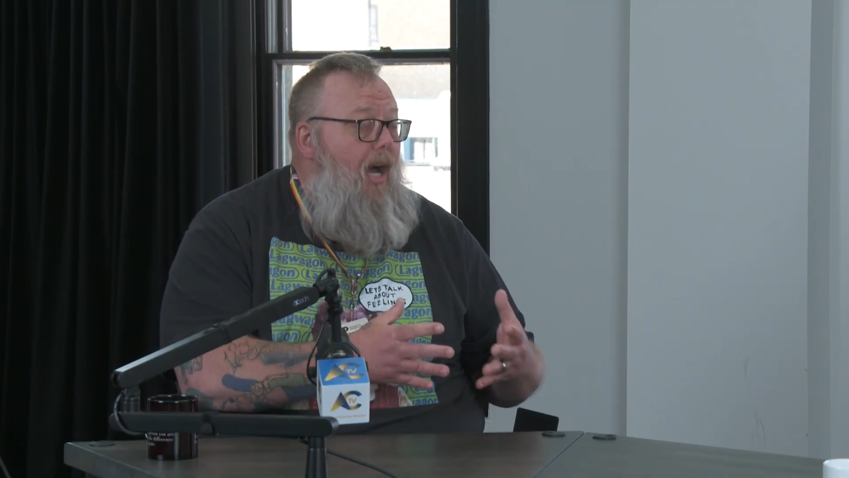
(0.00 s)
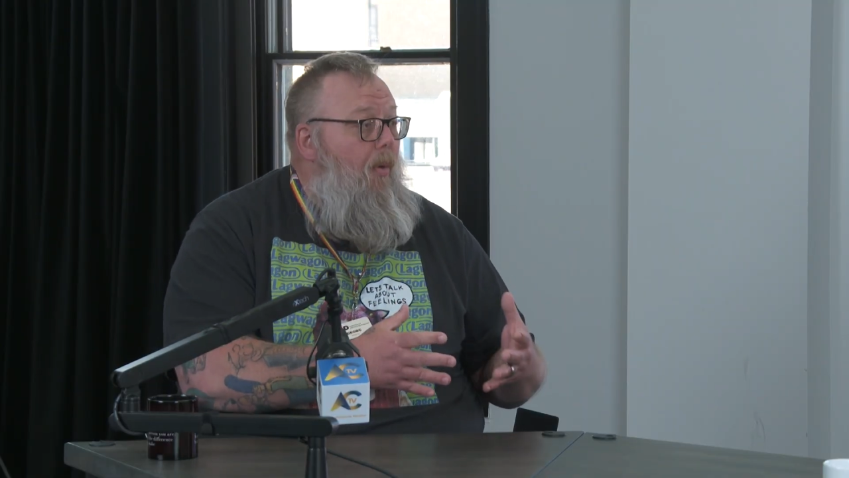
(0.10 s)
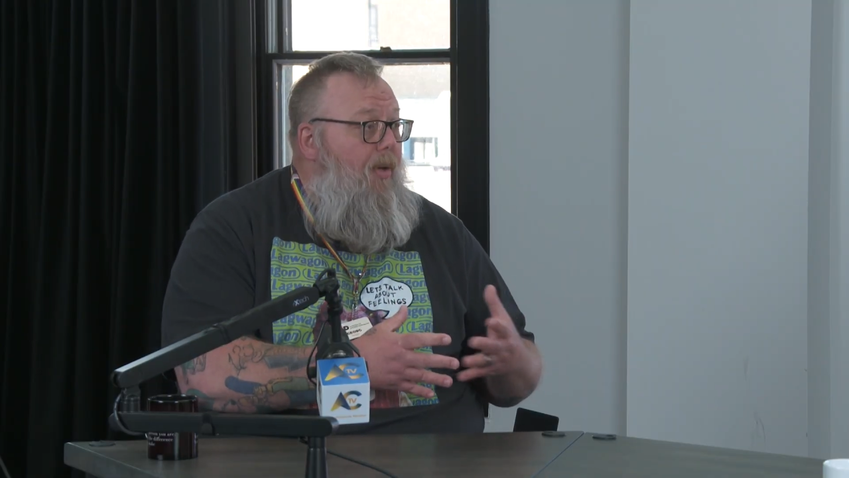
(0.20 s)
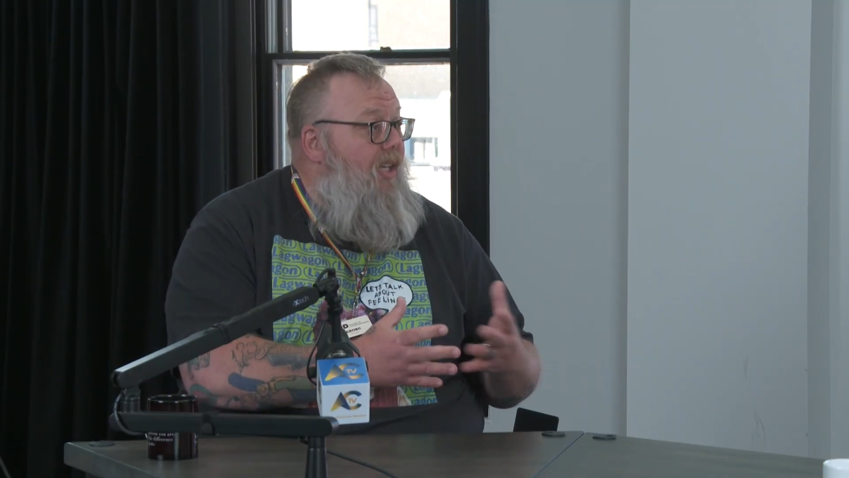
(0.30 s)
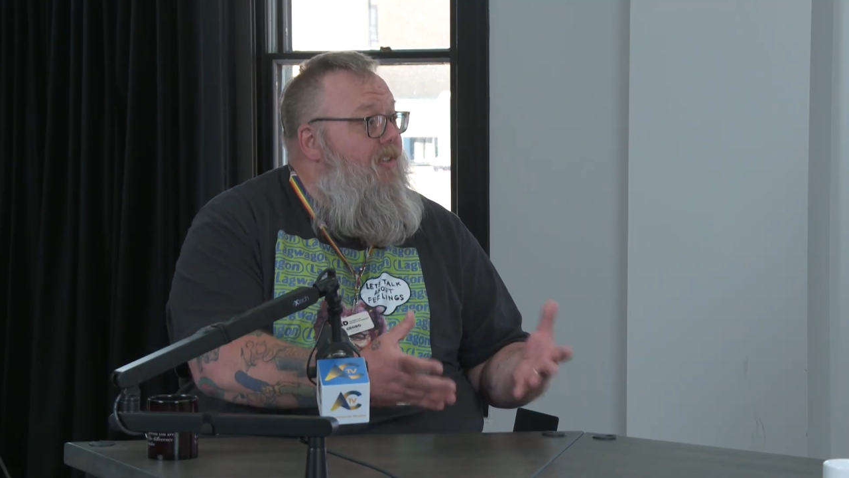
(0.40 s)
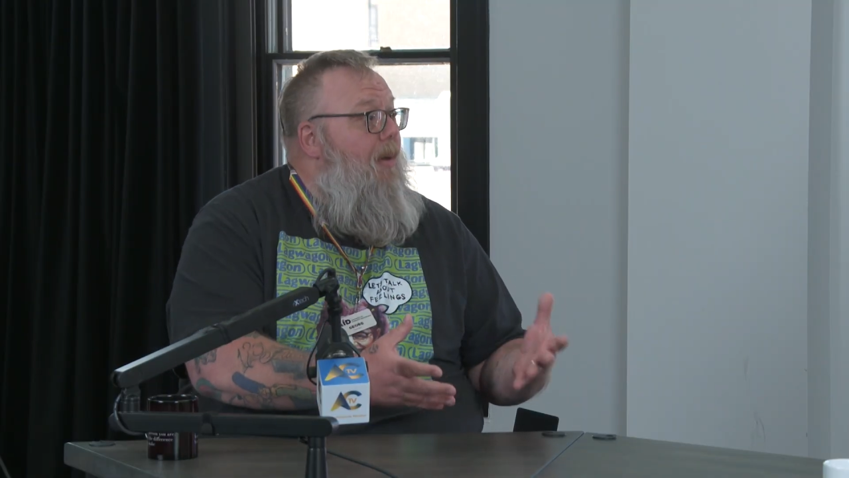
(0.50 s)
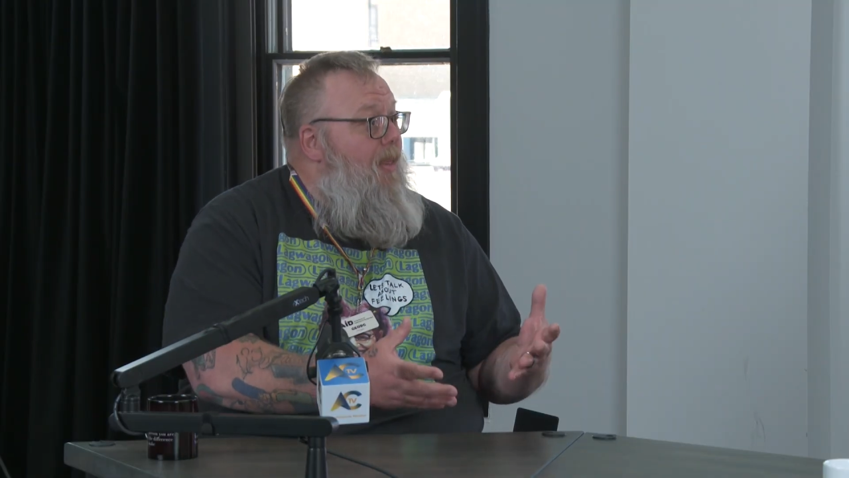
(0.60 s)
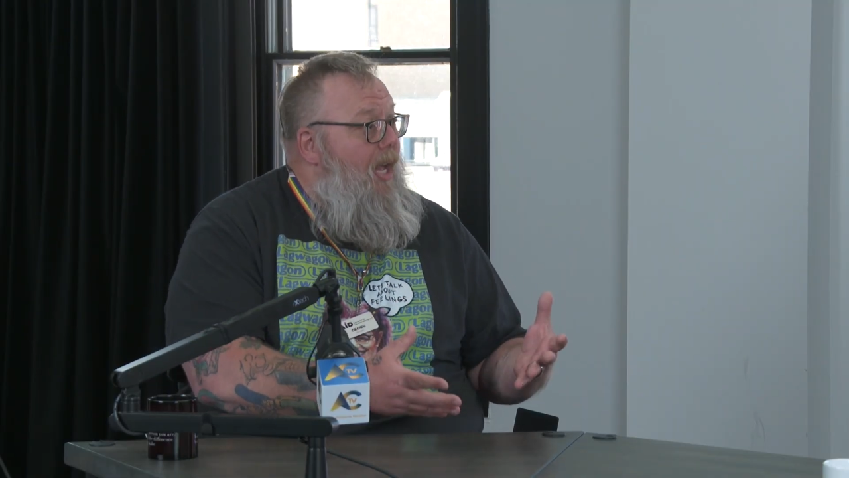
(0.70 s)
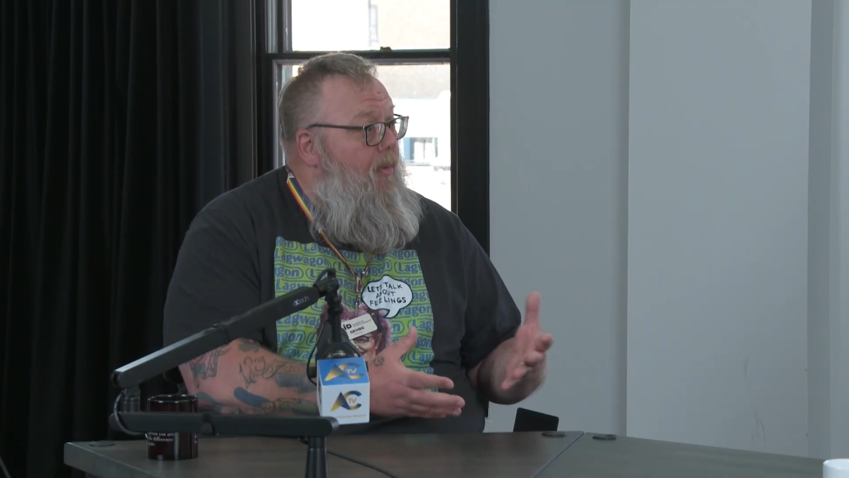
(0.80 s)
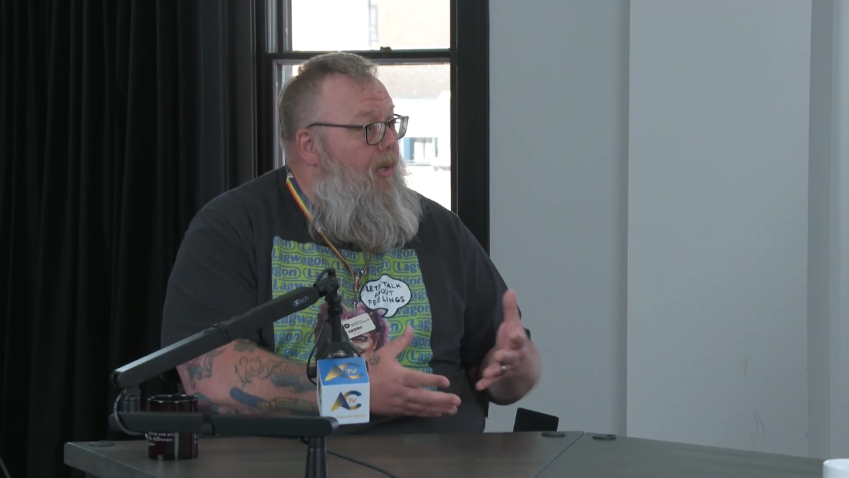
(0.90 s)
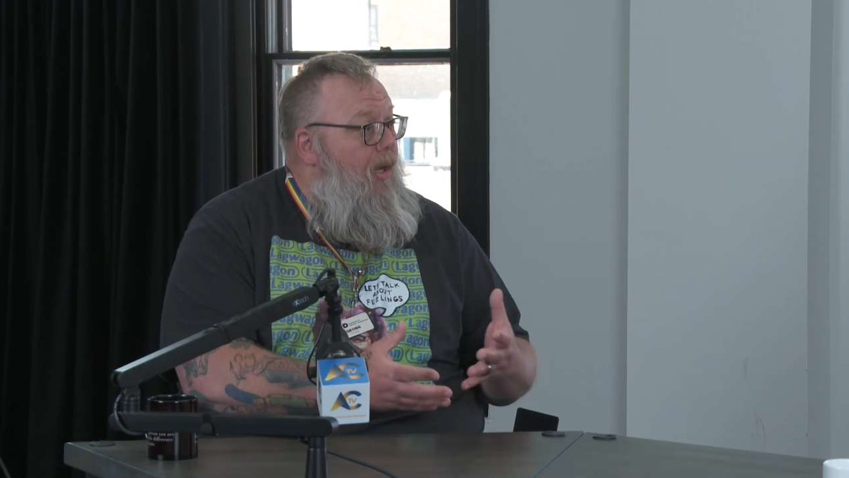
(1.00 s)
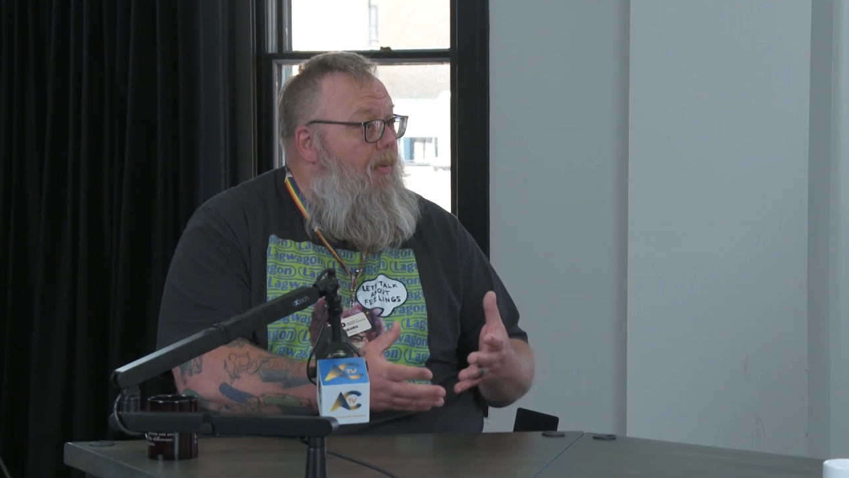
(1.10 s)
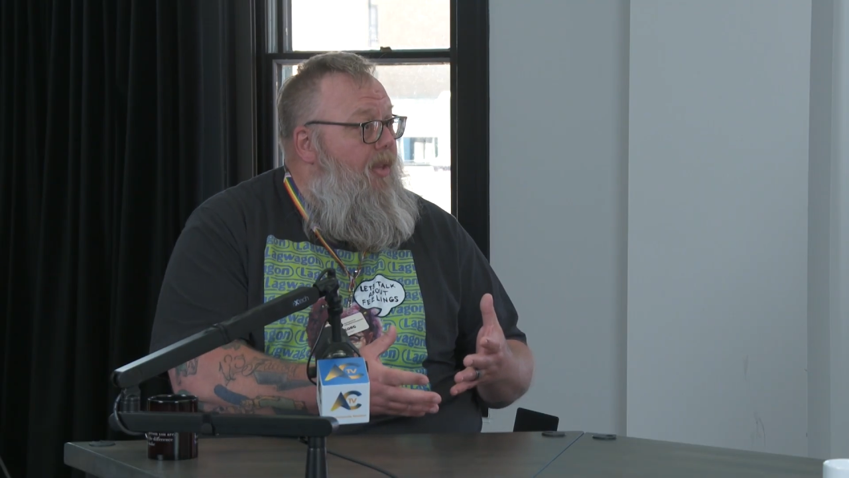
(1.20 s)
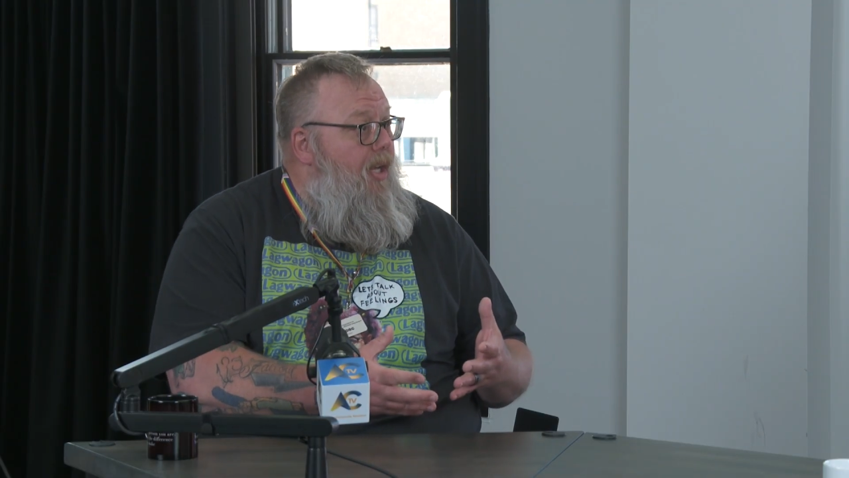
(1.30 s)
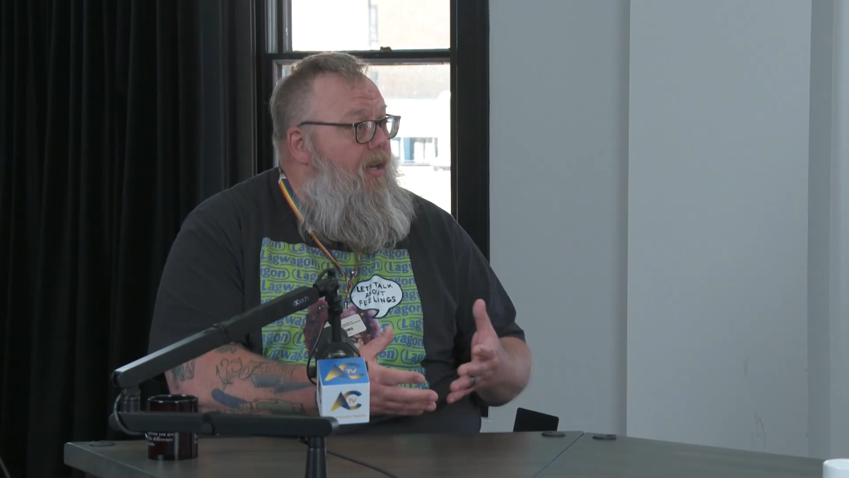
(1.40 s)
we accept that and we go
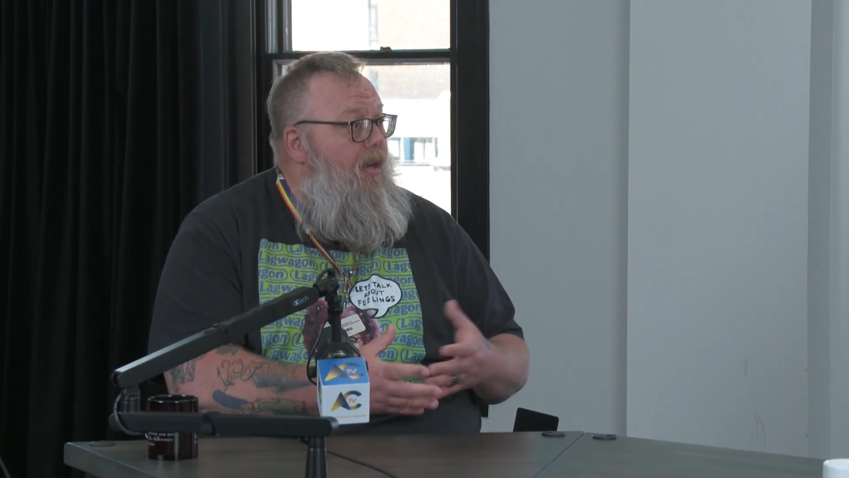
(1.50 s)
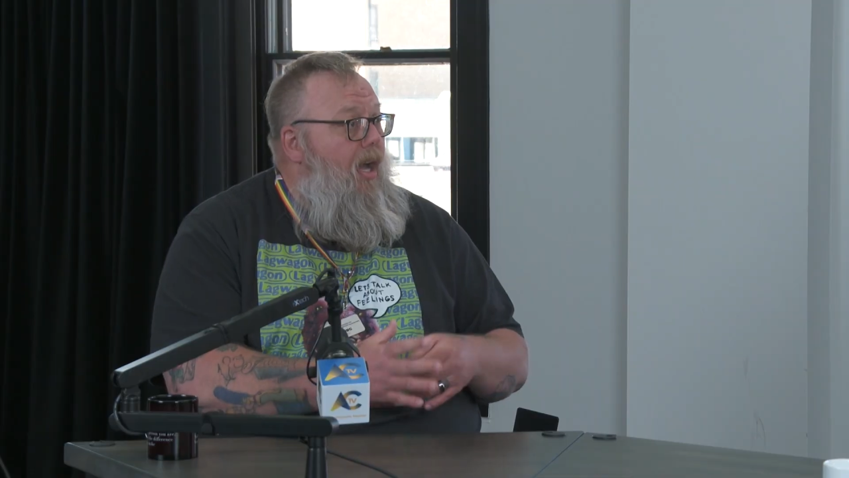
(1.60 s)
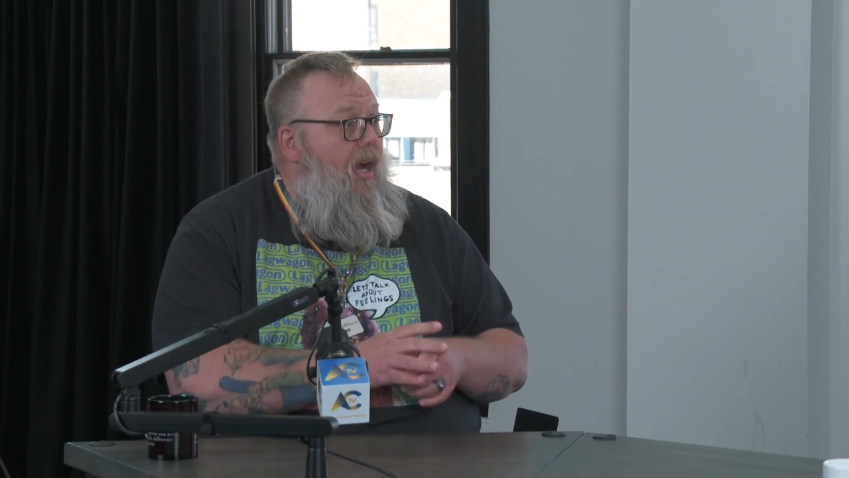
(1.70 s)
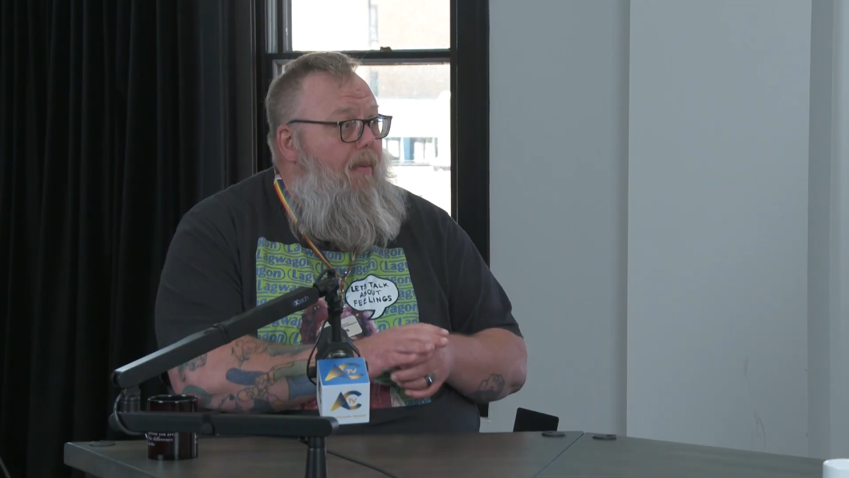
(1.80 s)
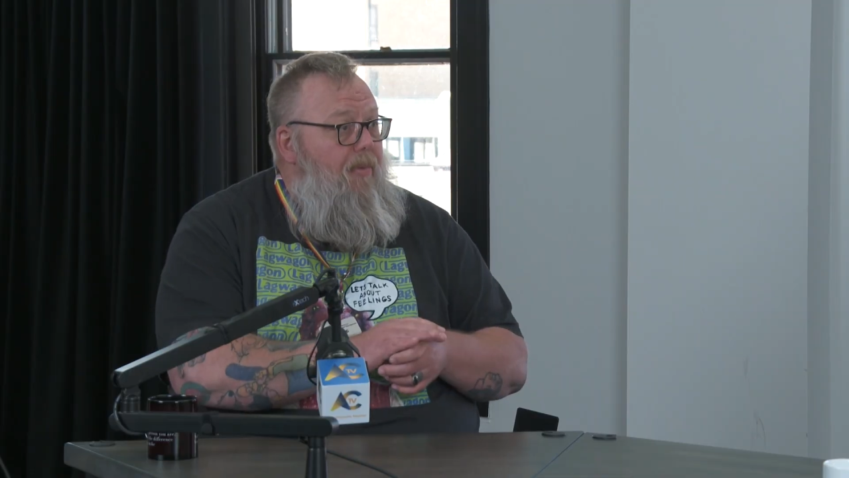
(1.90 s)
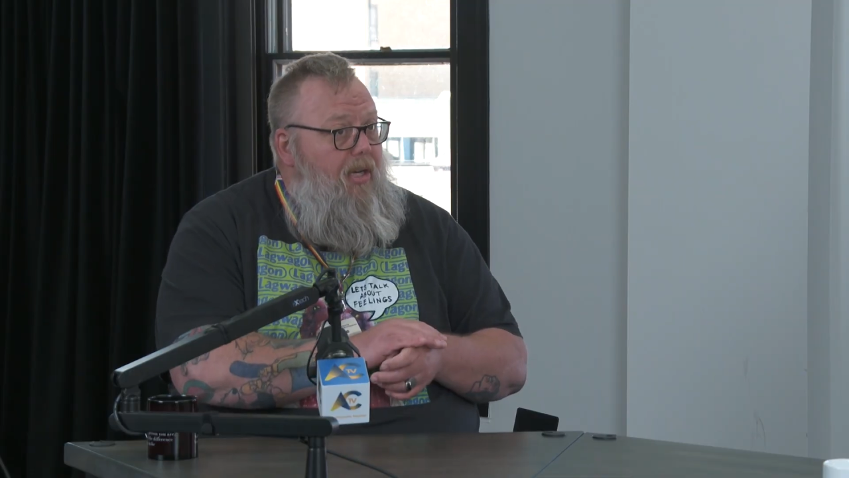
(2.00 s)
with it.